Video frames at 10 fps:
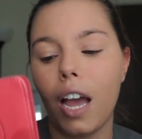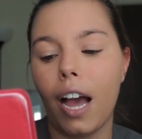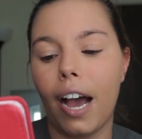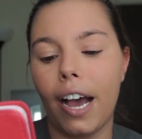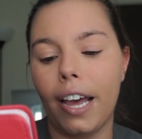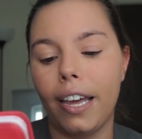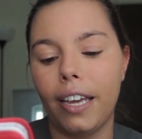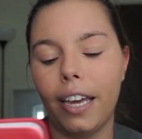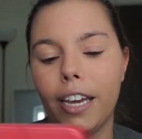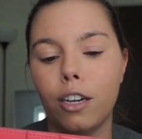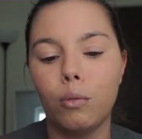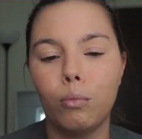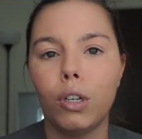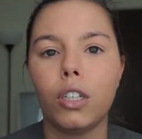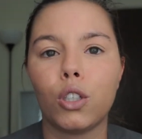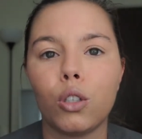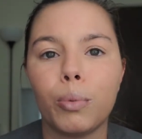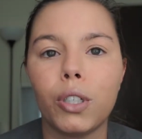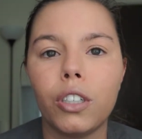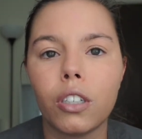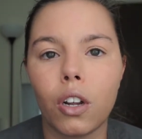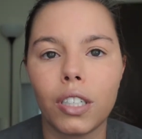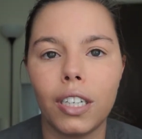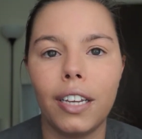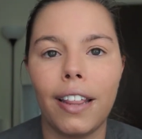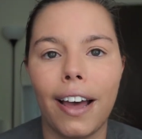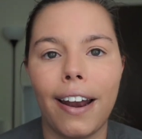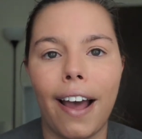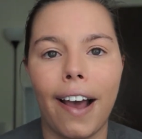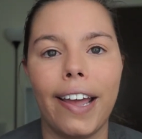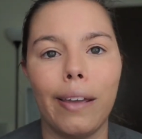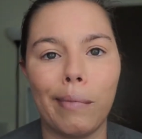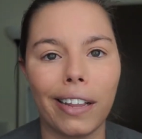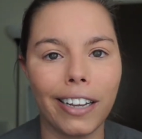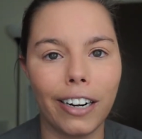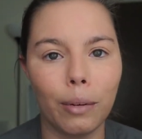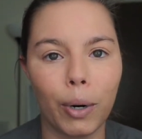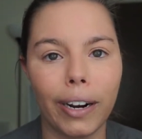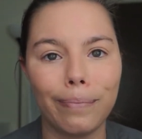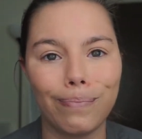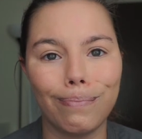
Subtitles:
I am super salty that I am not there anymore.